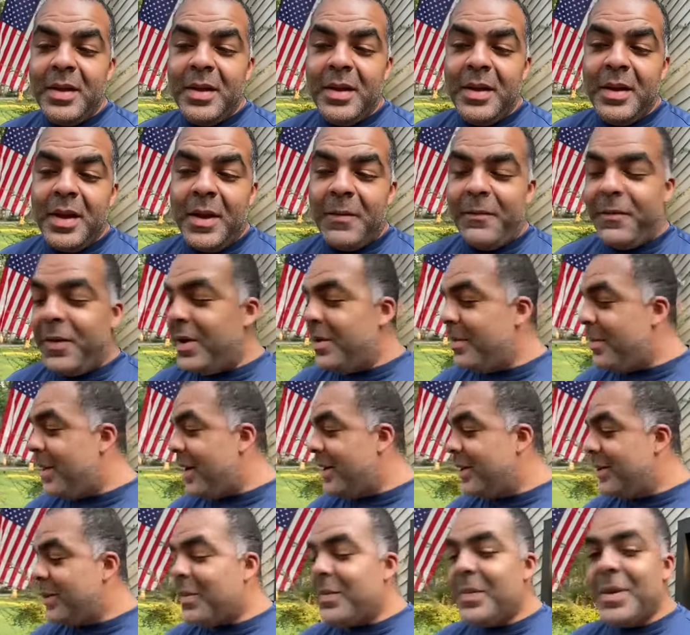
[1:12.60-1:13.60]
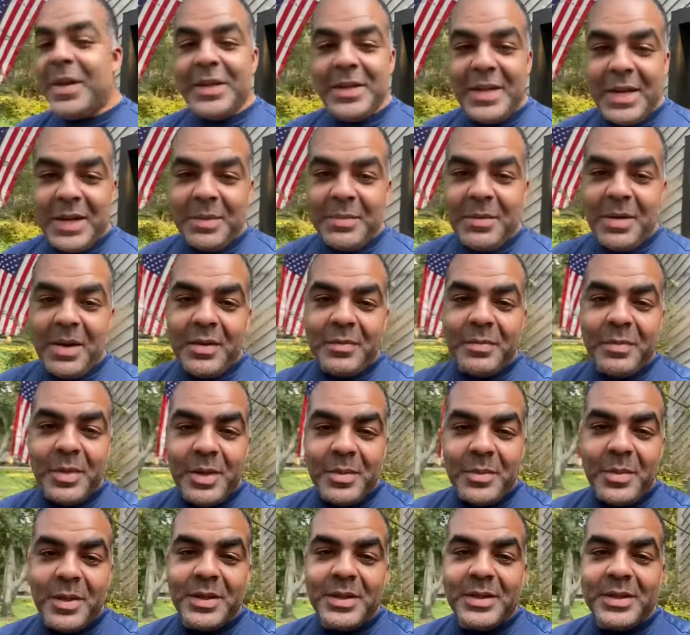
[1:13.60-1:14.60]
a friend of mine told me to take them off, put
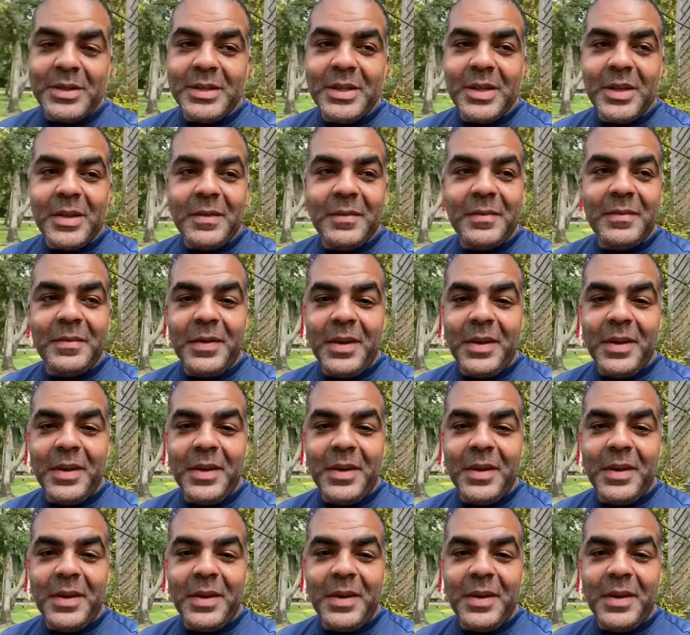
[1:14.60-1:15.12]
them on the shelf,